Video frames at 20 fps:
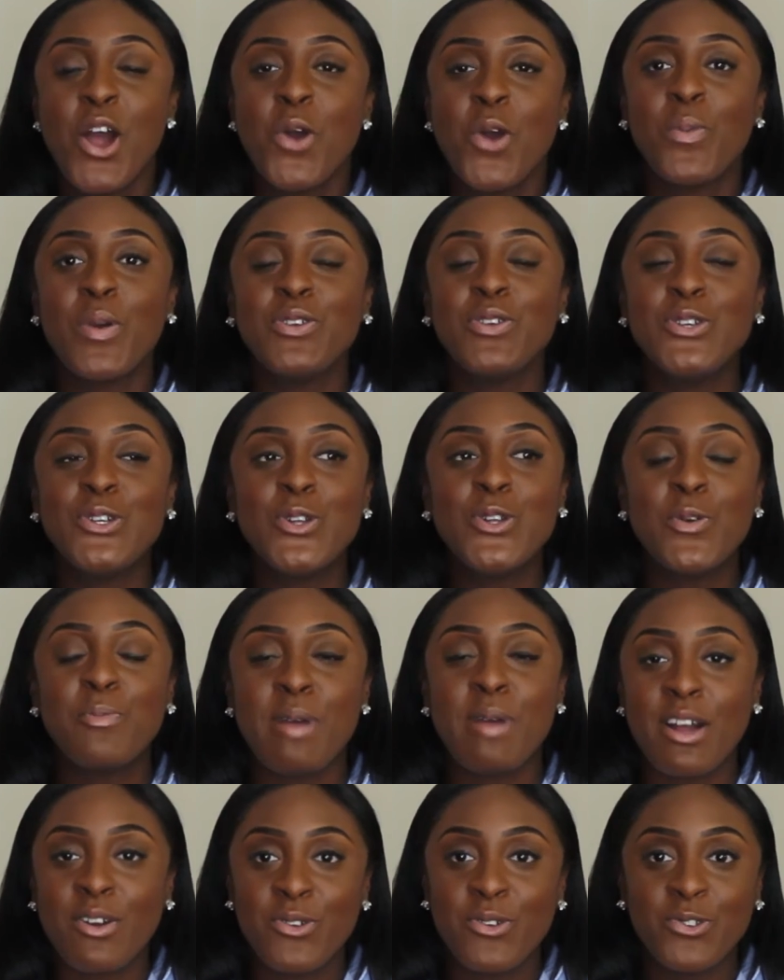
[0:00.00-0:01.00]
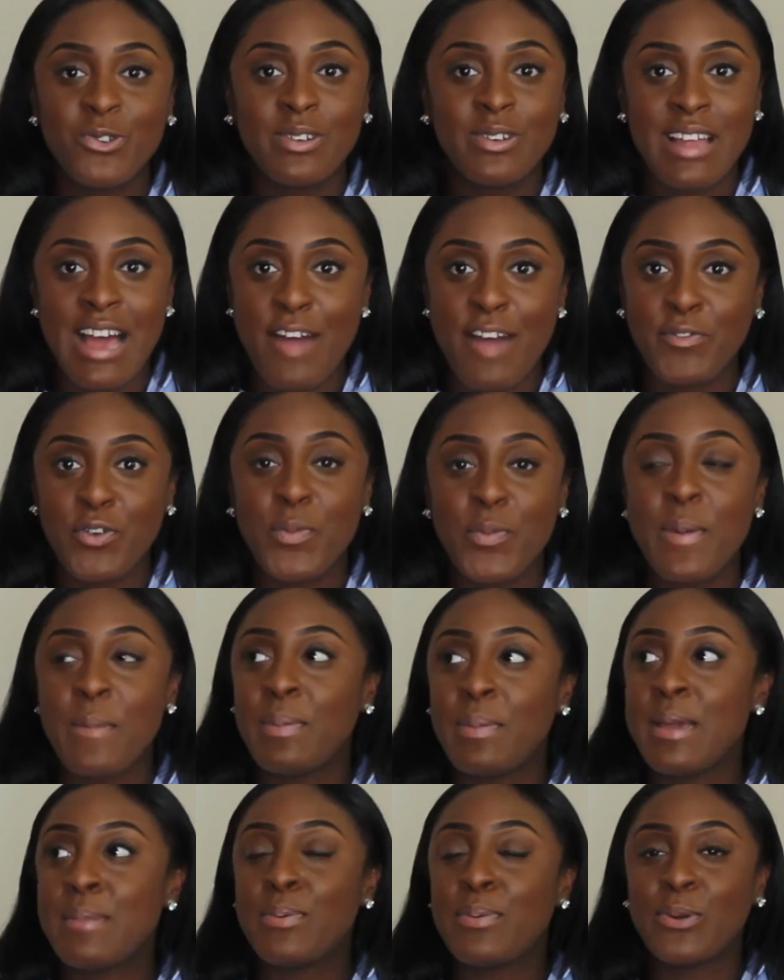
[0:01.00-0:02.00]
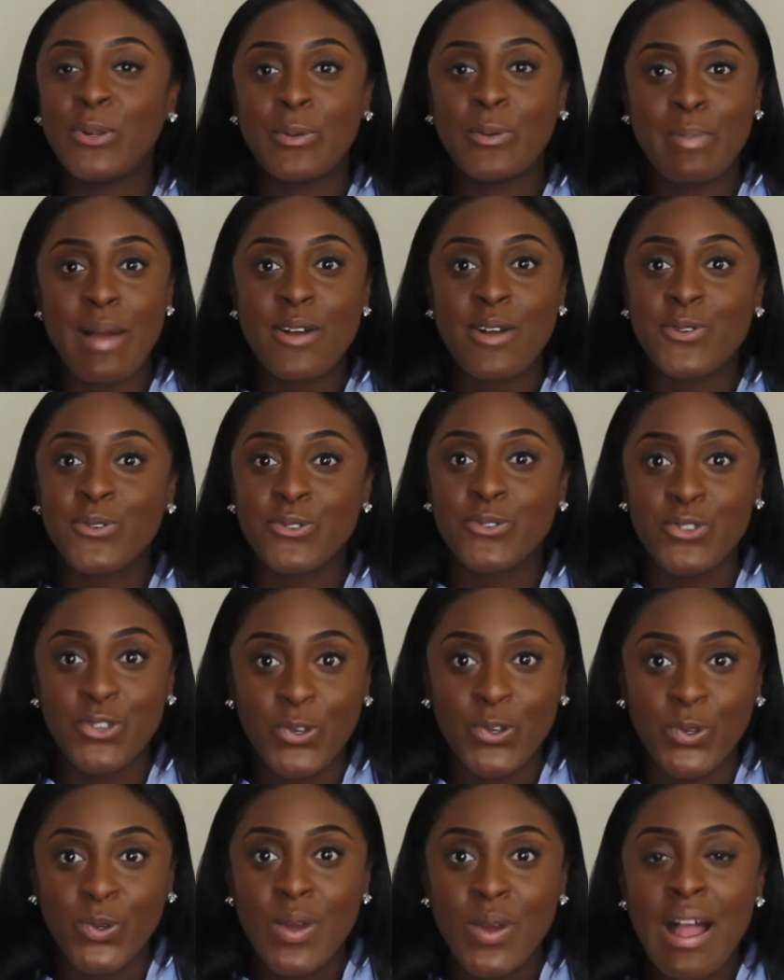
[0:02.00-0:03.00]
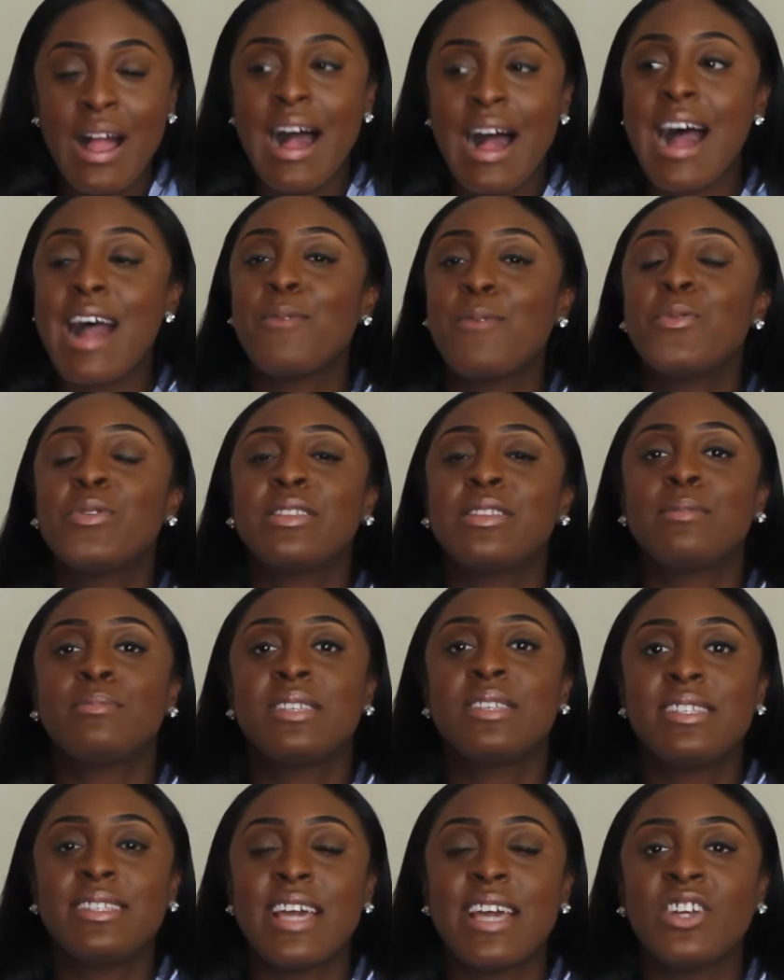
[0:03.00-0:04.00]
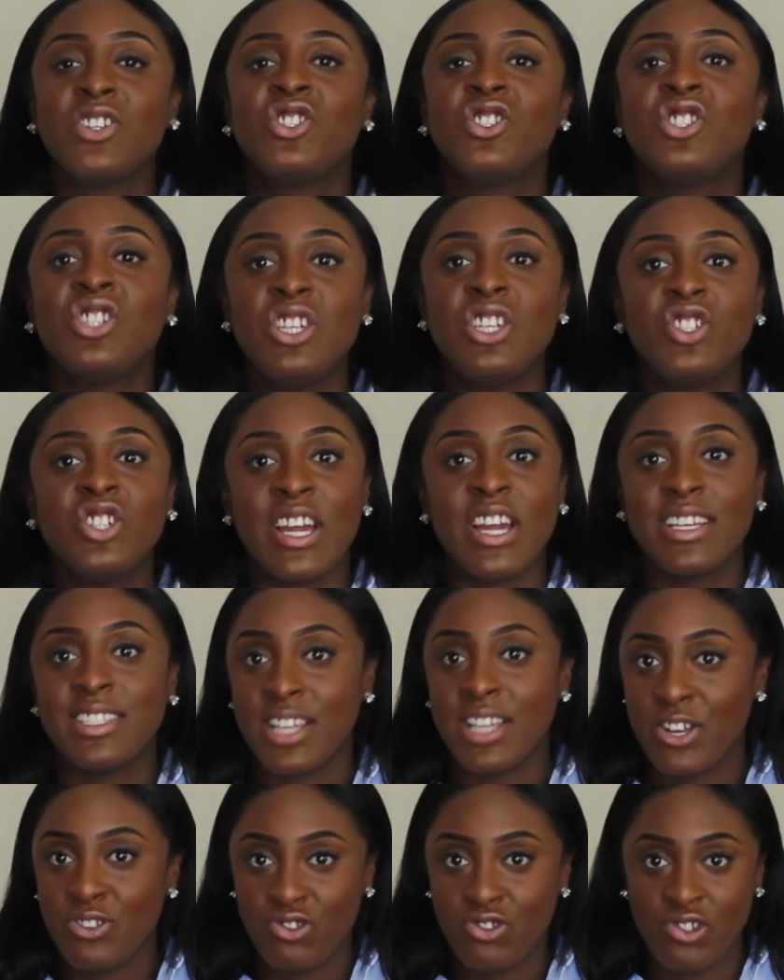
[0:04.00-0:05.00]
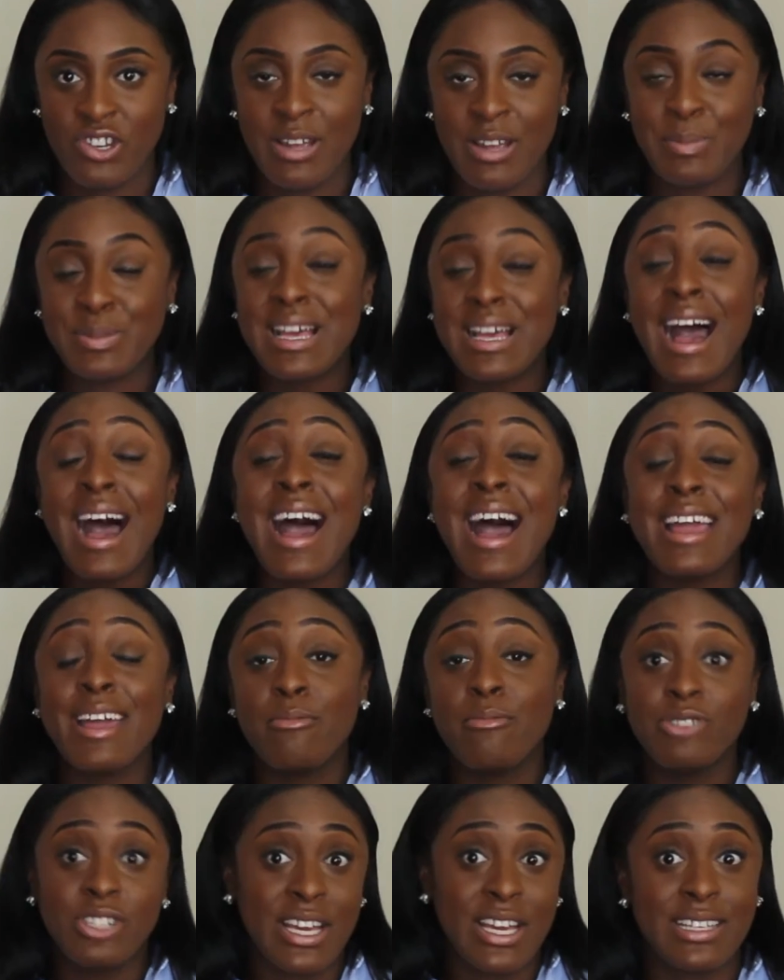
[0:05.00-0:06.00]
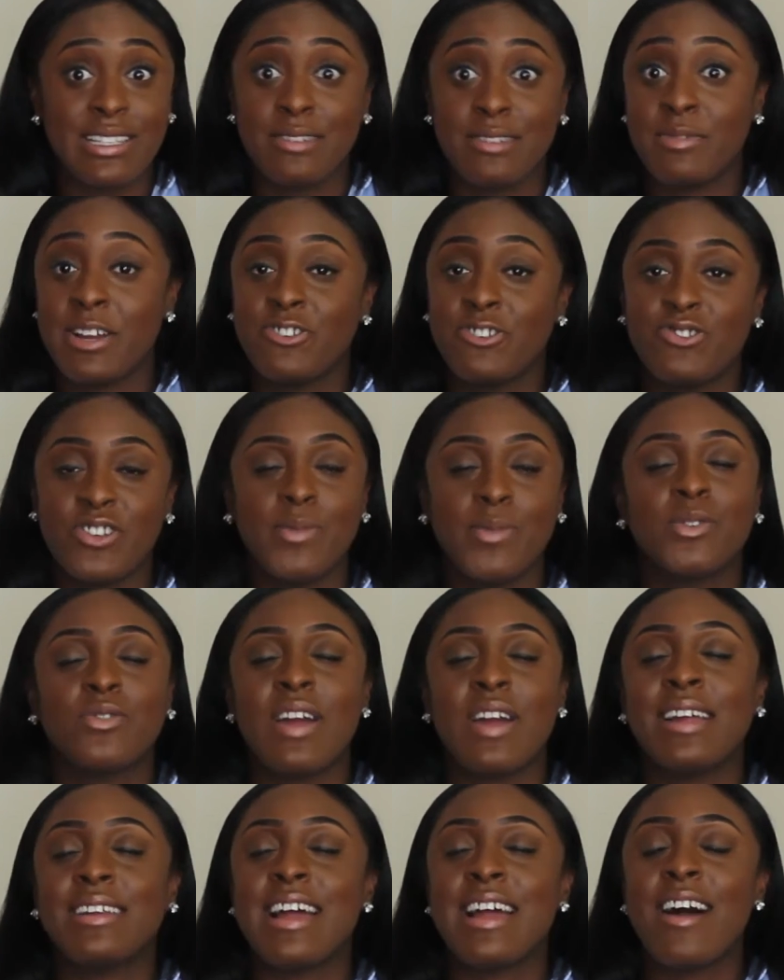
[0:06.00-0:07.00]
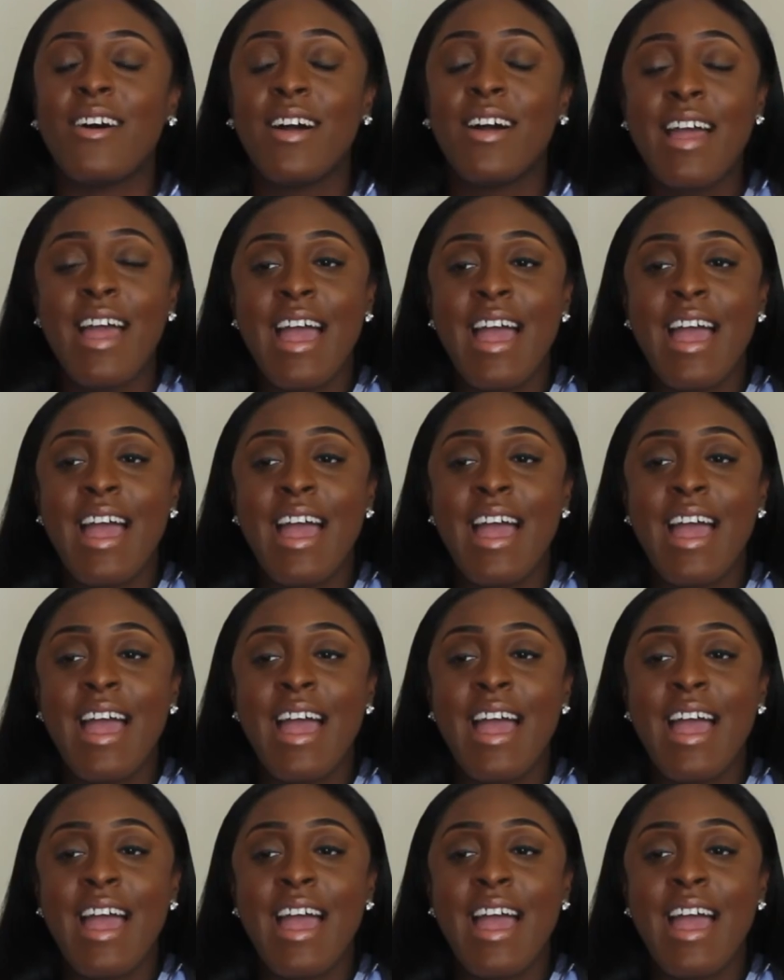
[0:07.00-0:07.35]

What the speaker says: When you look back on your life, or when people look back on you, I want them to say she chased her dreams. I am chasing my dreams right now.